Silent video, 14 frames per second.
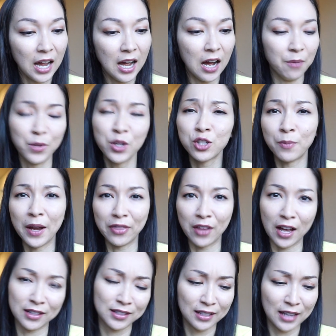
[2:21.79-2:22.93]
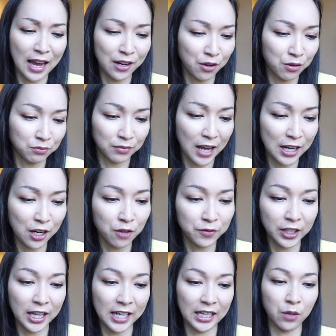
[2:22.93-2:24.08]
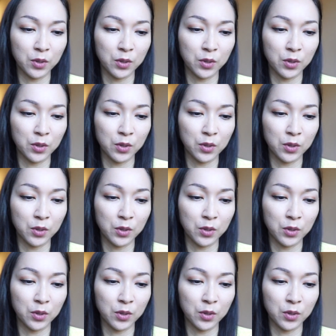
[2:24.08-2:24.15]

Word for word: um, those are my thoughts. I don't I don't feel like